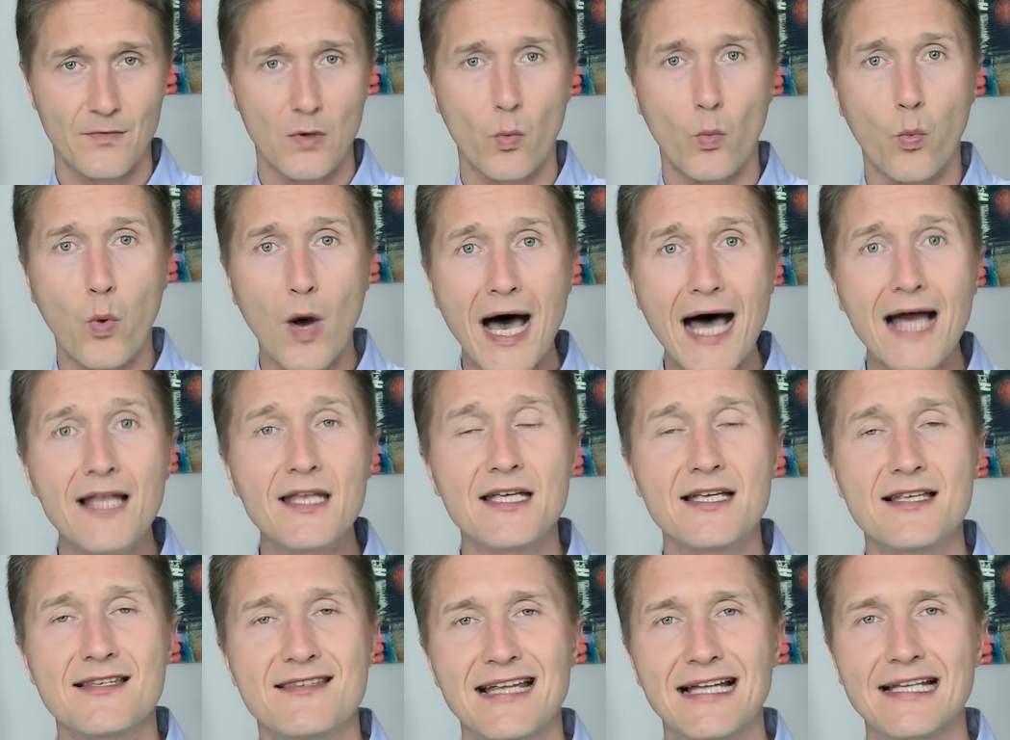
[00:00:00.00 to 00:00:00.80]
One
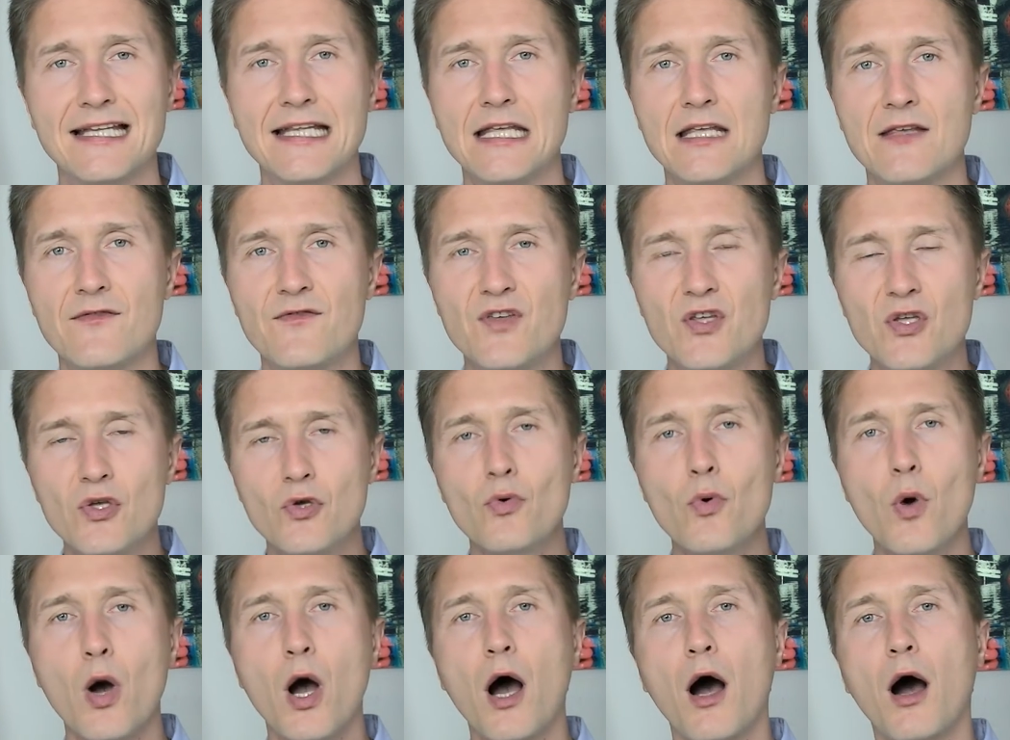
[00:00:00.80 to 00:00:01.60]
is that if
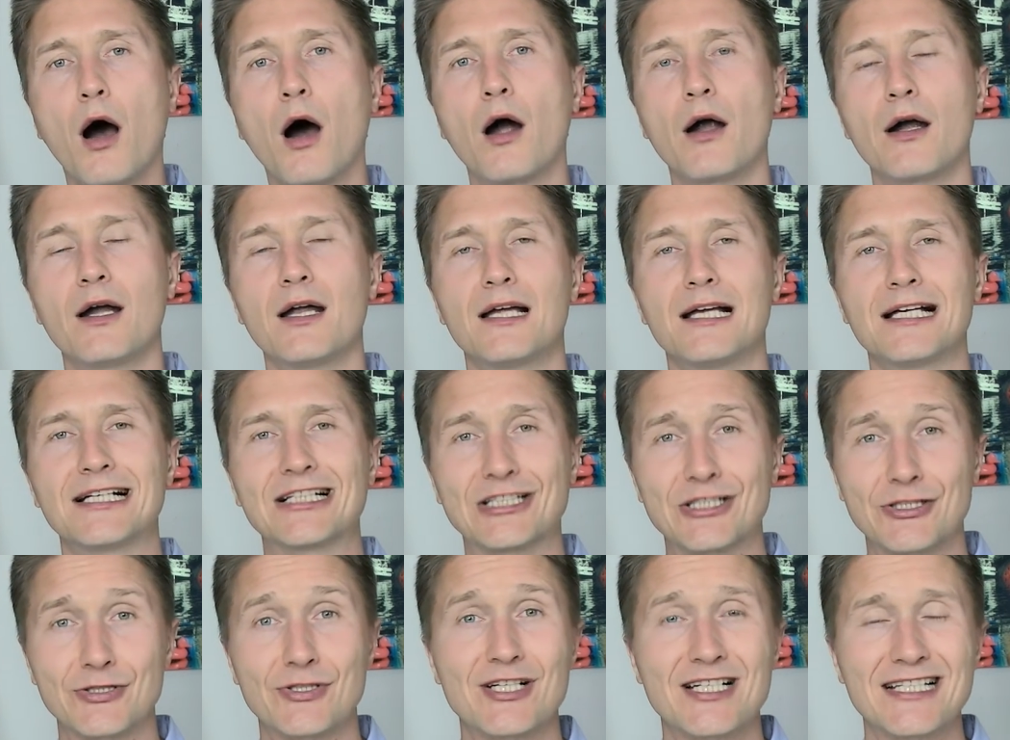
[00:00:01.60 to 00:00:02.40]
you are
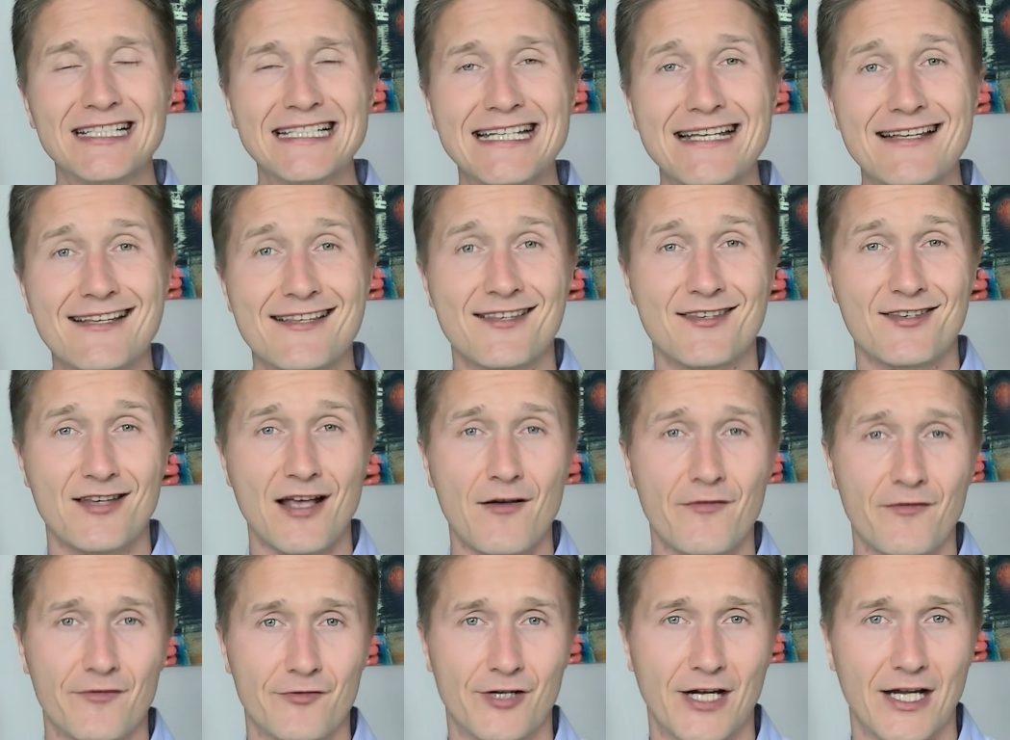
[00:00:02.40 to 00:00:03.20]
currently
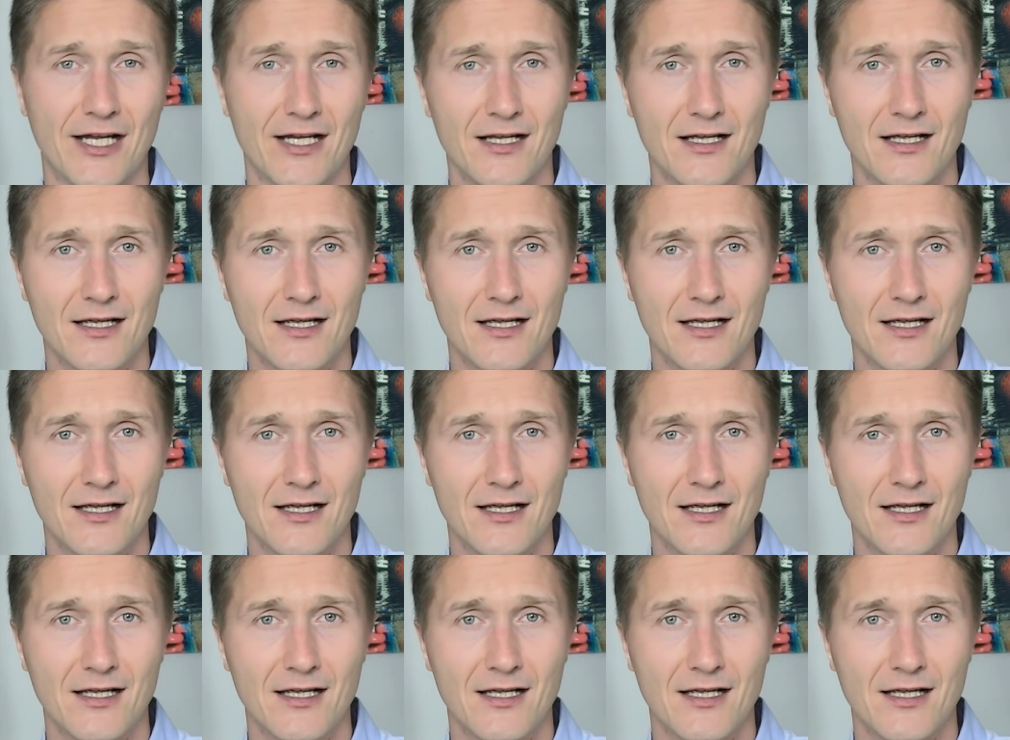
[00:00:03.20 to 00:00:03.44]
suffering,